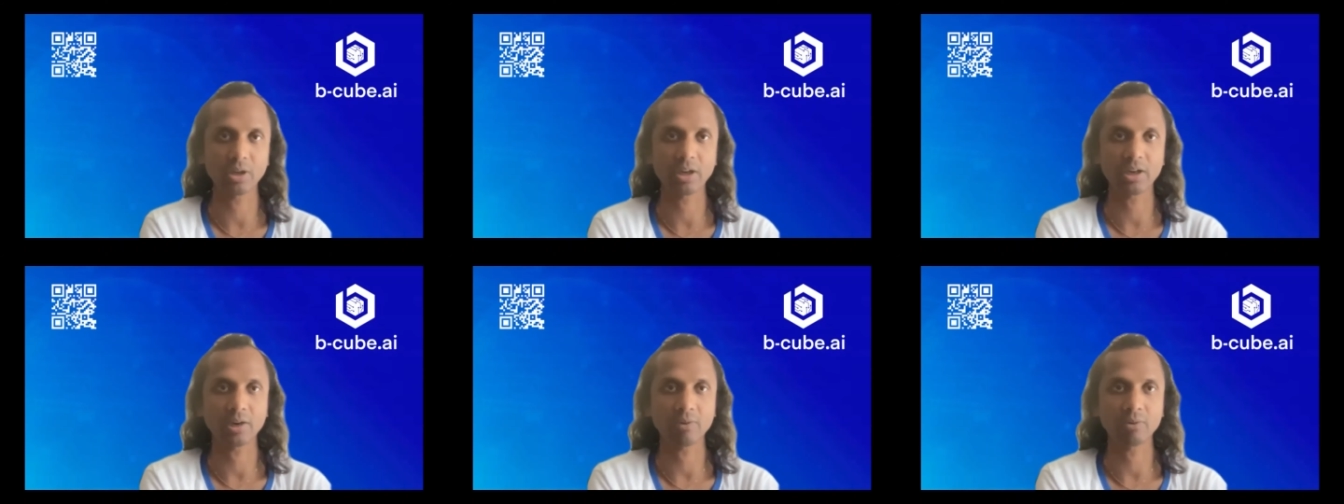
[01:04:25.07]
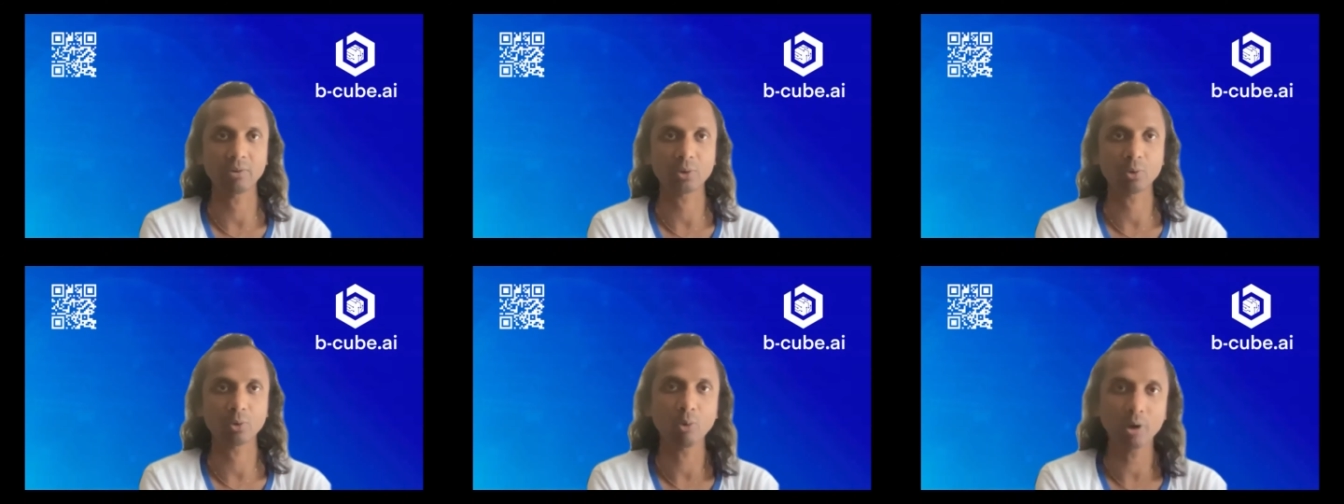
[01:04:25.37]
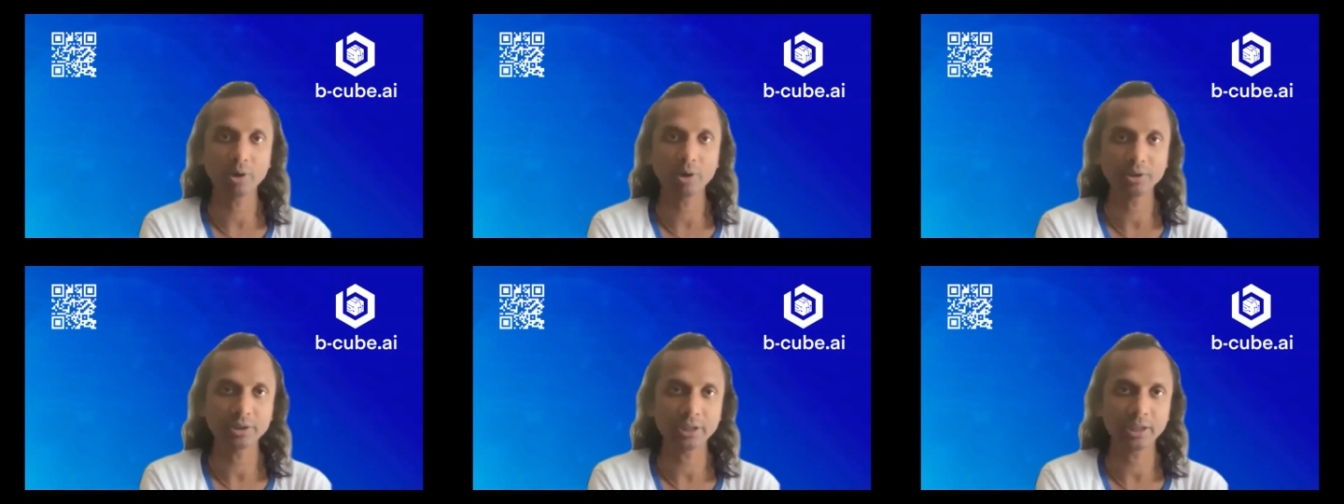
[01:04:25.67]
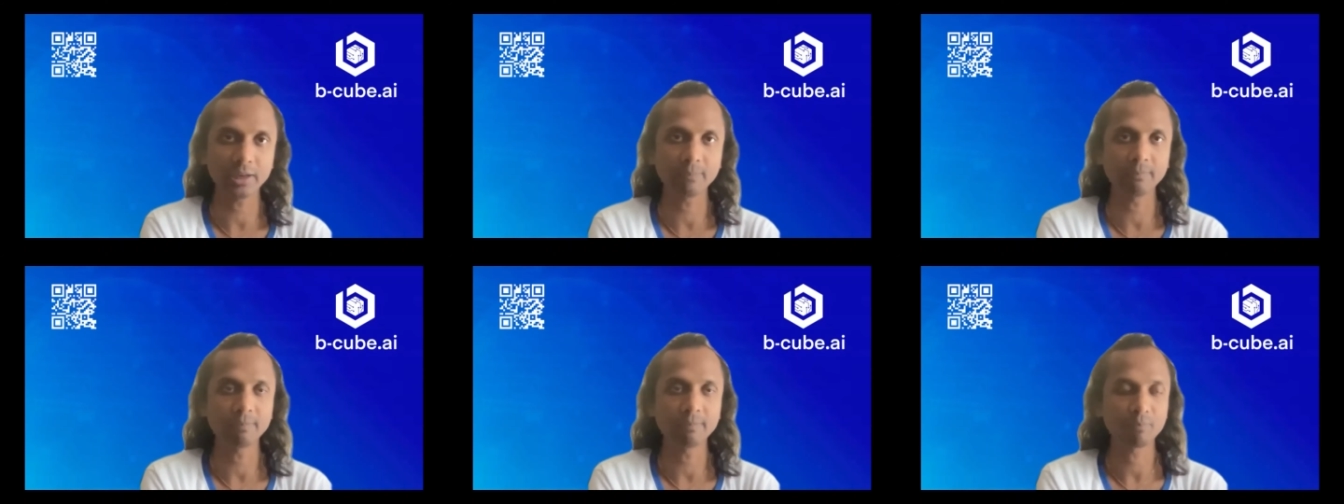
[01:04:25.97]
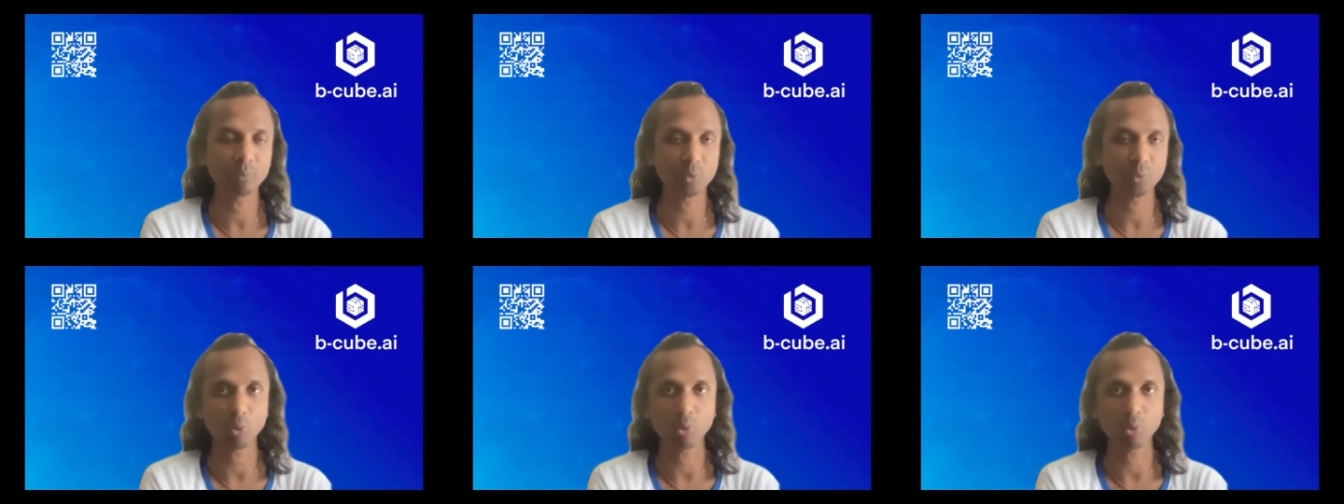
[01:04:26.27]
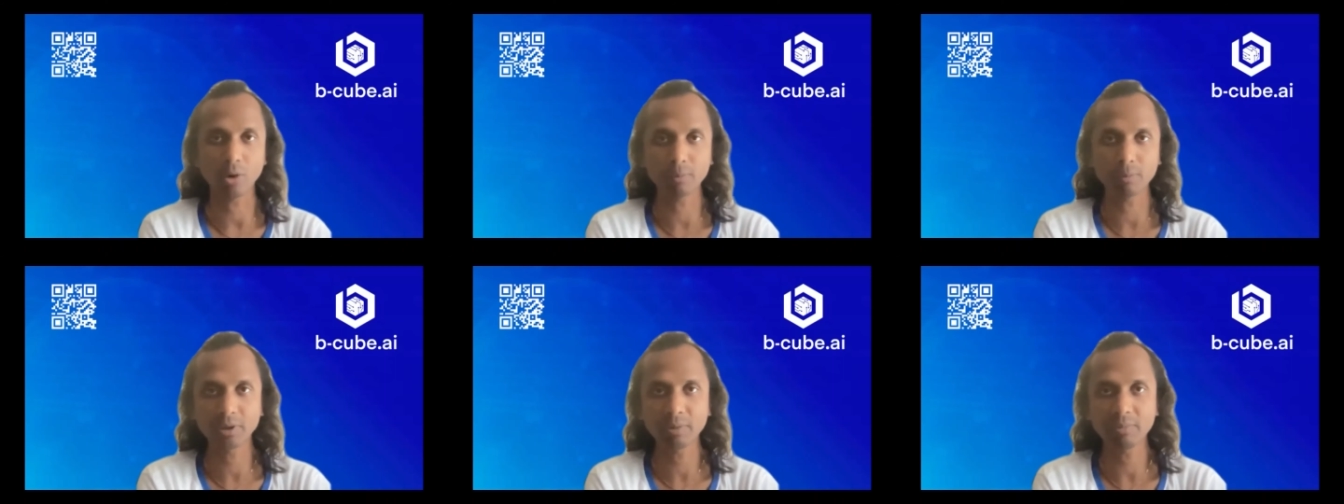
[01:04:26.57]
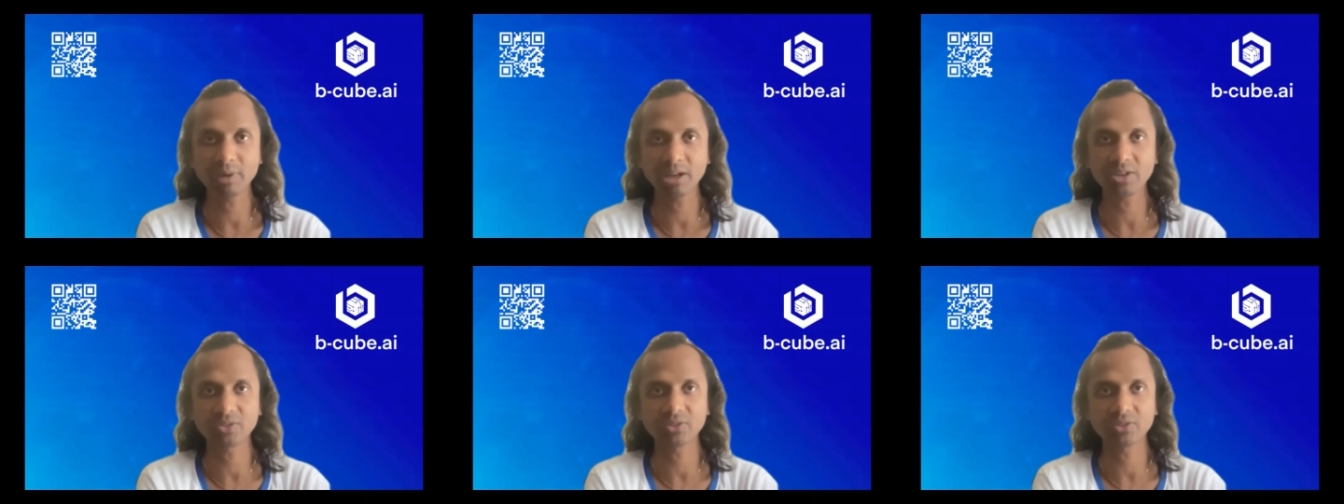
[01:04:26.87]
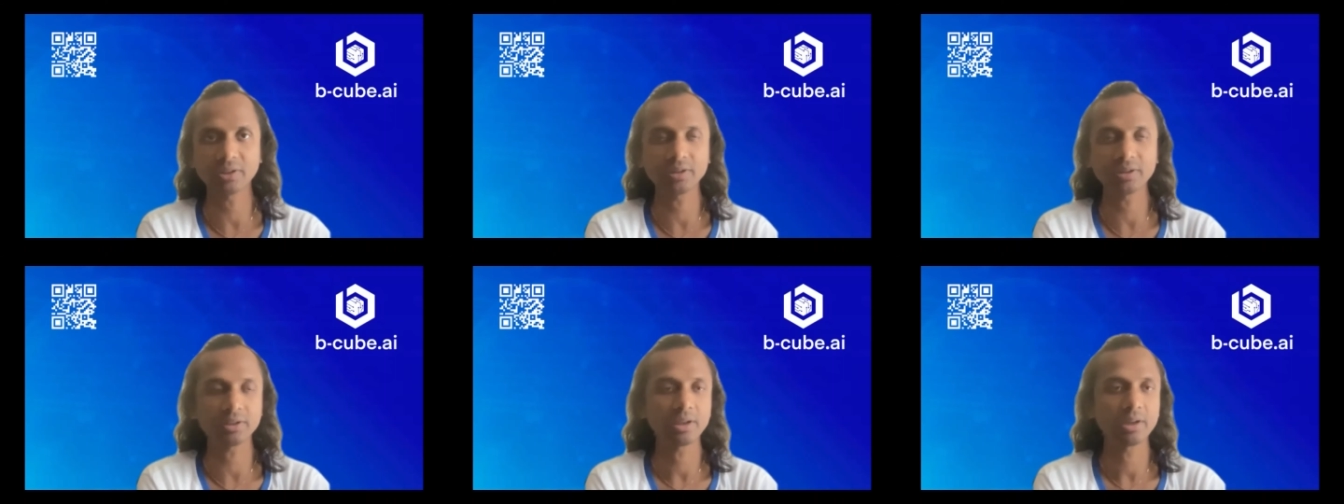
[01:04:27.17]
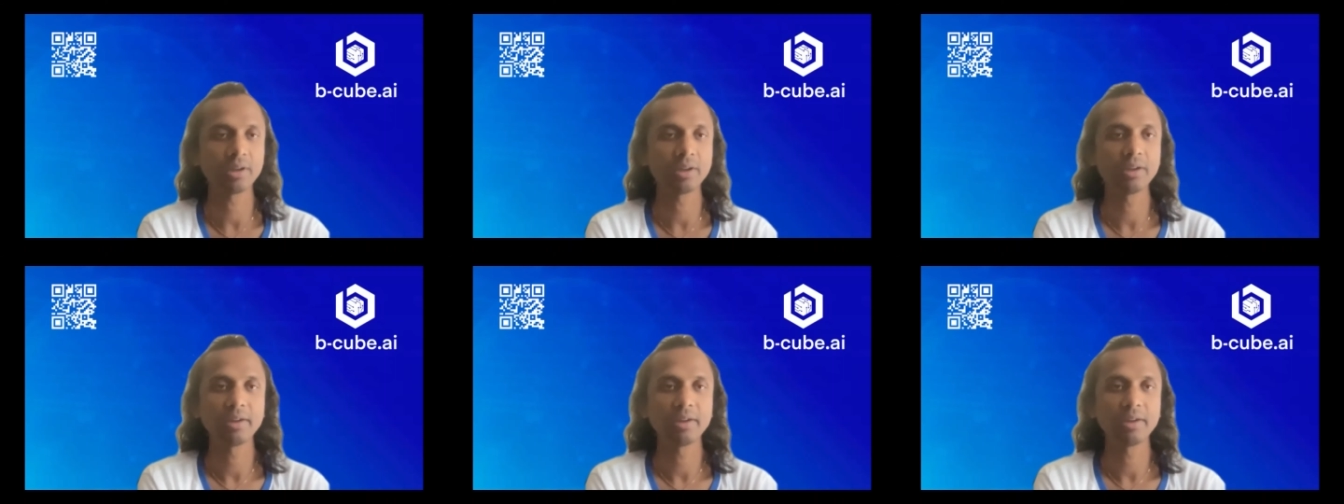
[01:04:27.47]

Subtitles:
our quant team to optimize it.